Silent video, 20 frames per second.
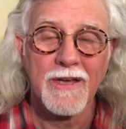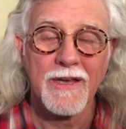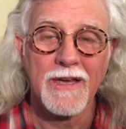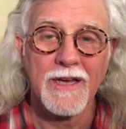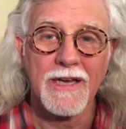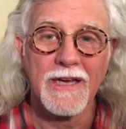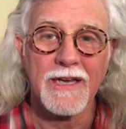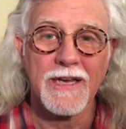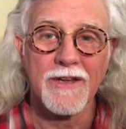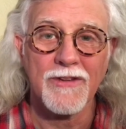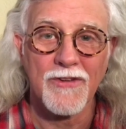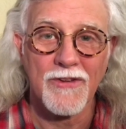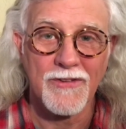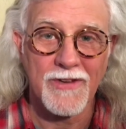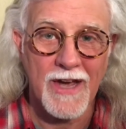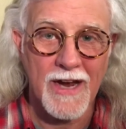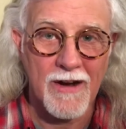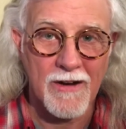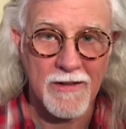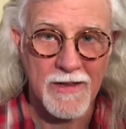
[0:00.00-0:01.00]
in his
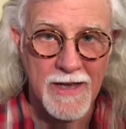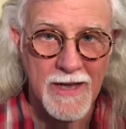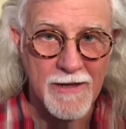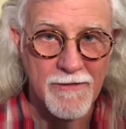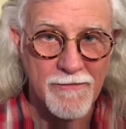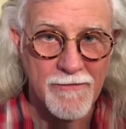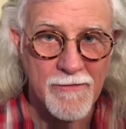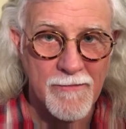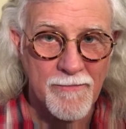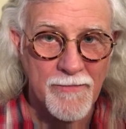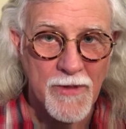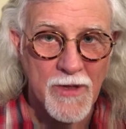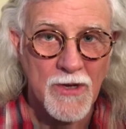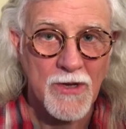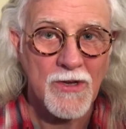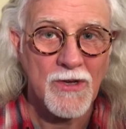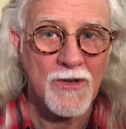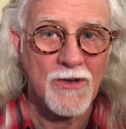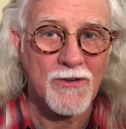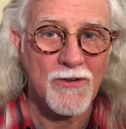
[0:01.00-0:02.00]
entire life.
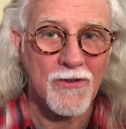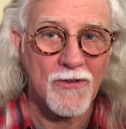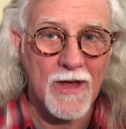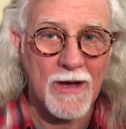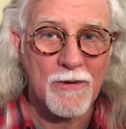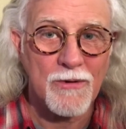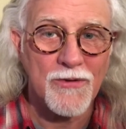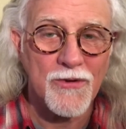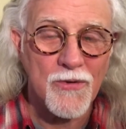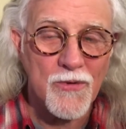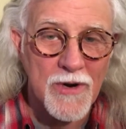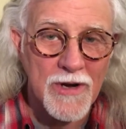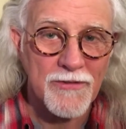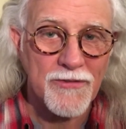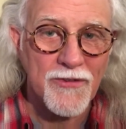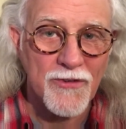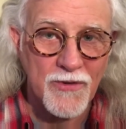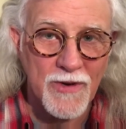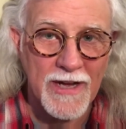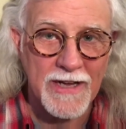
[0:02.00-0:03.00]
So that was a rough
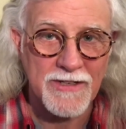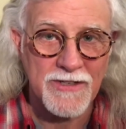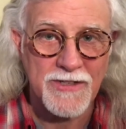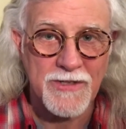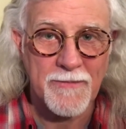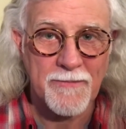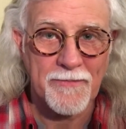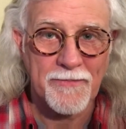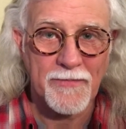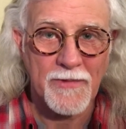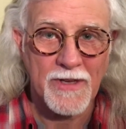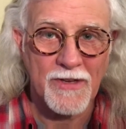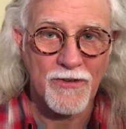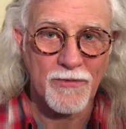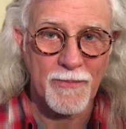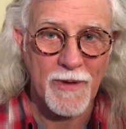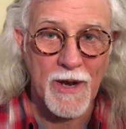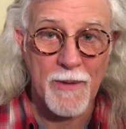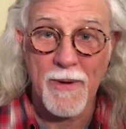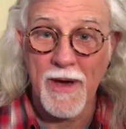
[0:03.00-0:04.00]
stretch. He
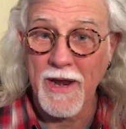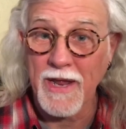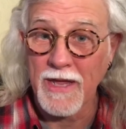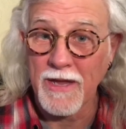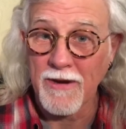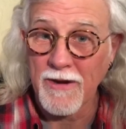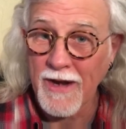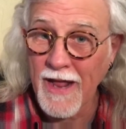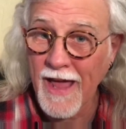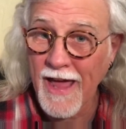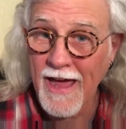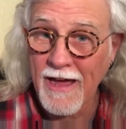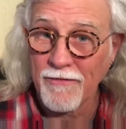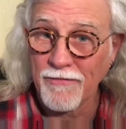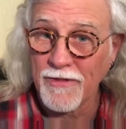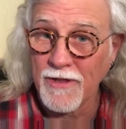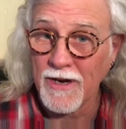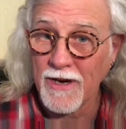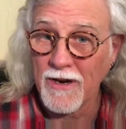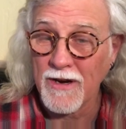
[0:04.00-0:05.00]
spent about 1.5 years
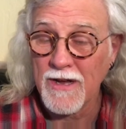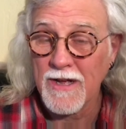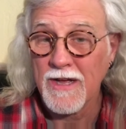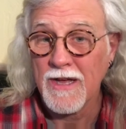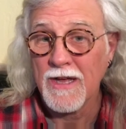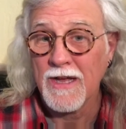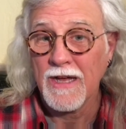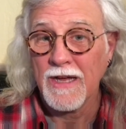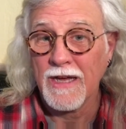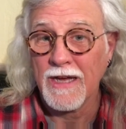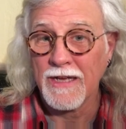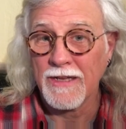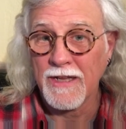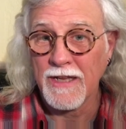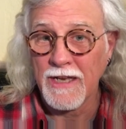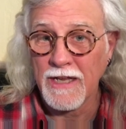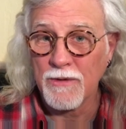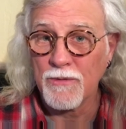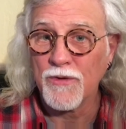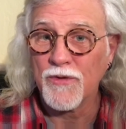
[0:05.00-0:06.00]
there, and
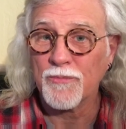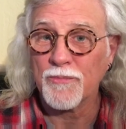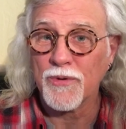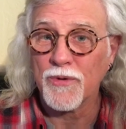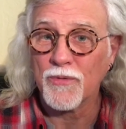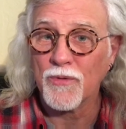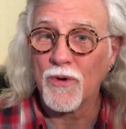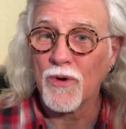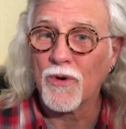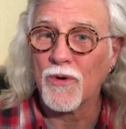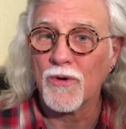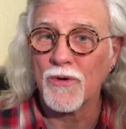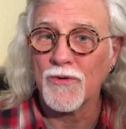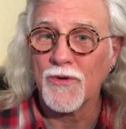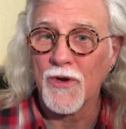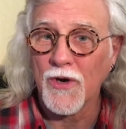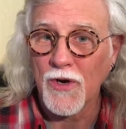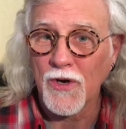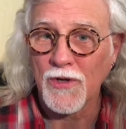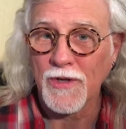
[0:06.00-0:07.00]
then he was
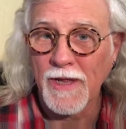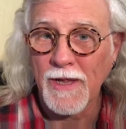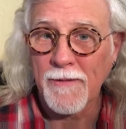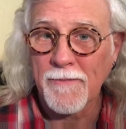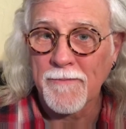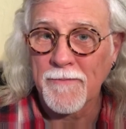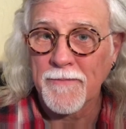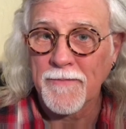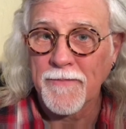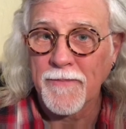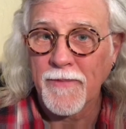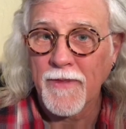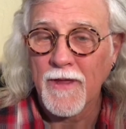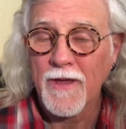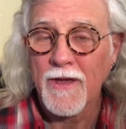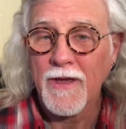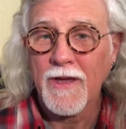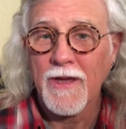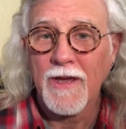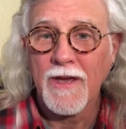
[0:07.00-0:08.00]
paroled early.
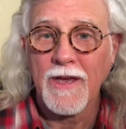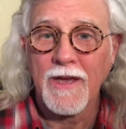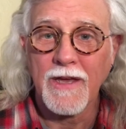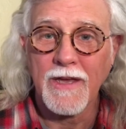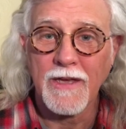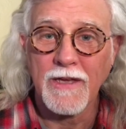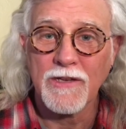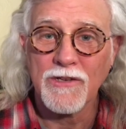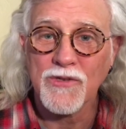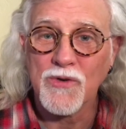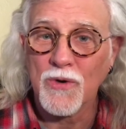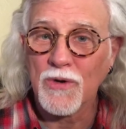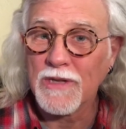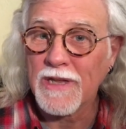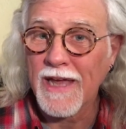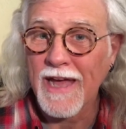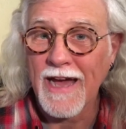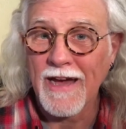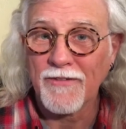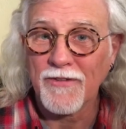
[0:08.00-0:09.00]
He
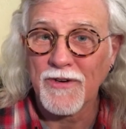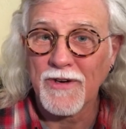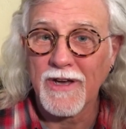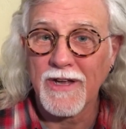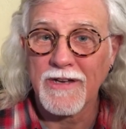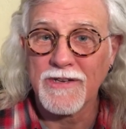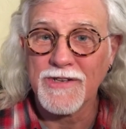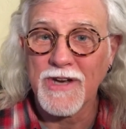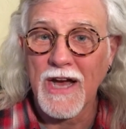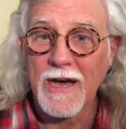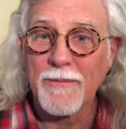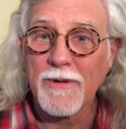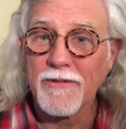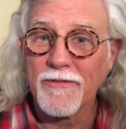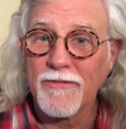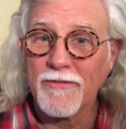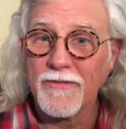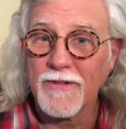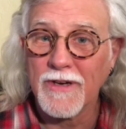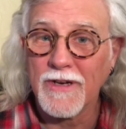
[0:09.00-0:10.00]
shortly after got a job
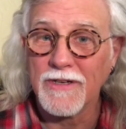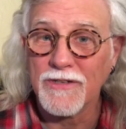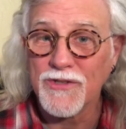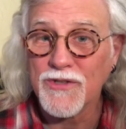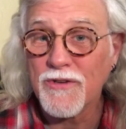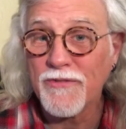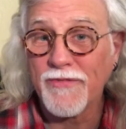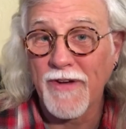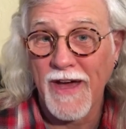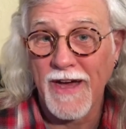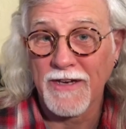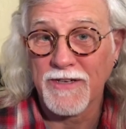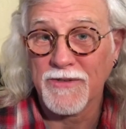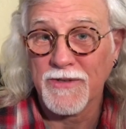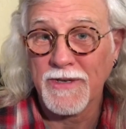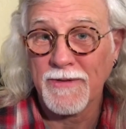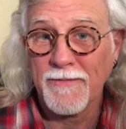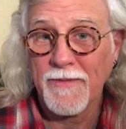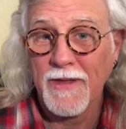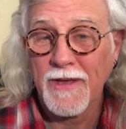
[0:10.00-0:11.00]
at a shoe
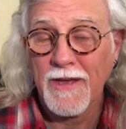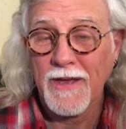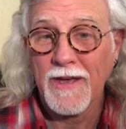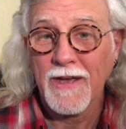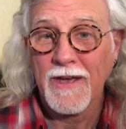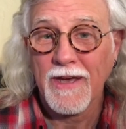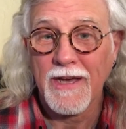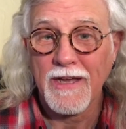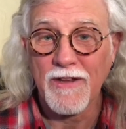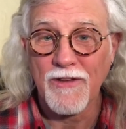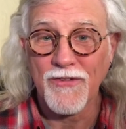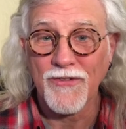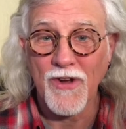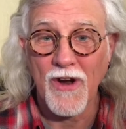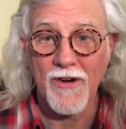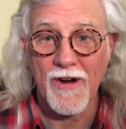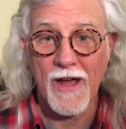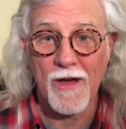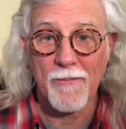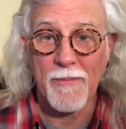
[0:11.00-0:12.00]
factory, and he
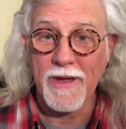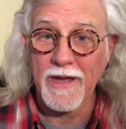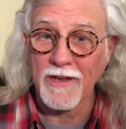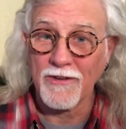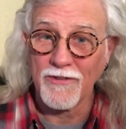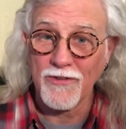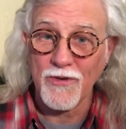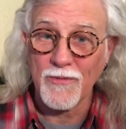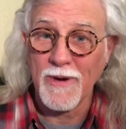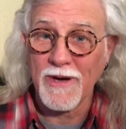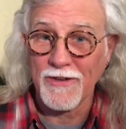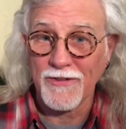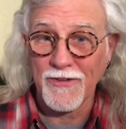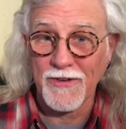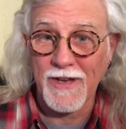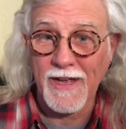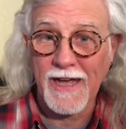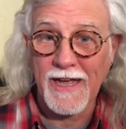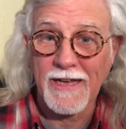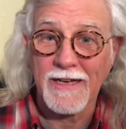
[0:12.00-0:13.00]
started out making $2 a
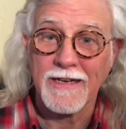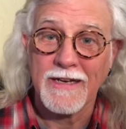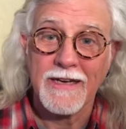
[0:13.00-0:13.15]
day.